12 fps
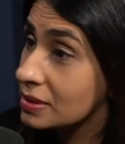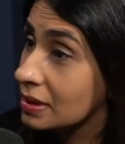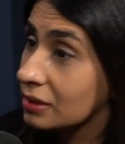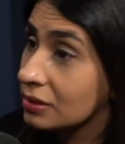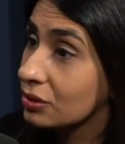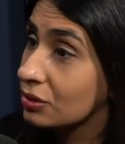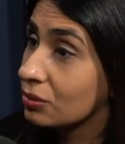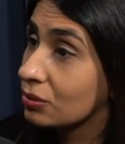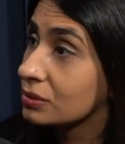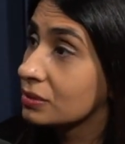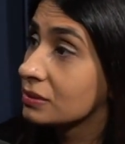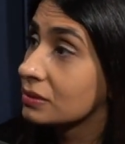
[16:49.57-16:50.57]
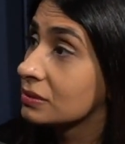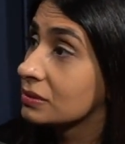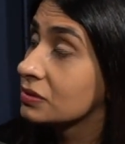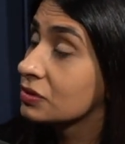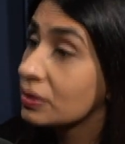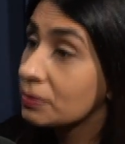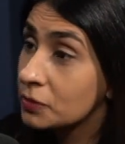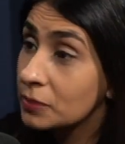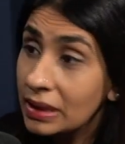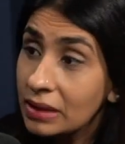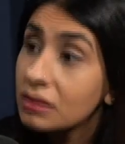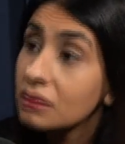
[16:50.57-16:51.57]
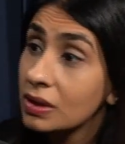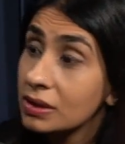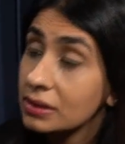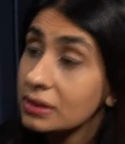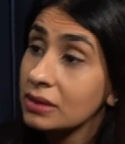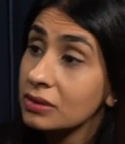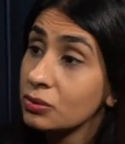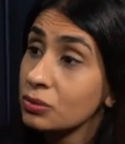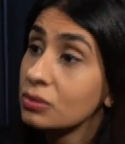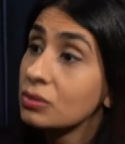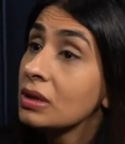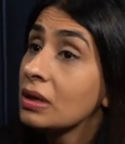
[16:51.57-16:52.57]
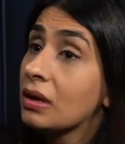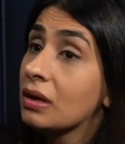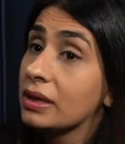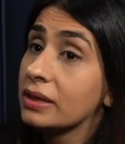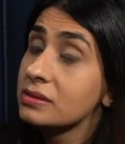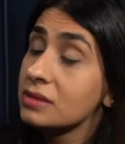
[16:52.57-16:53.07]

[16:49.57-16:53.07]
and the script being converted in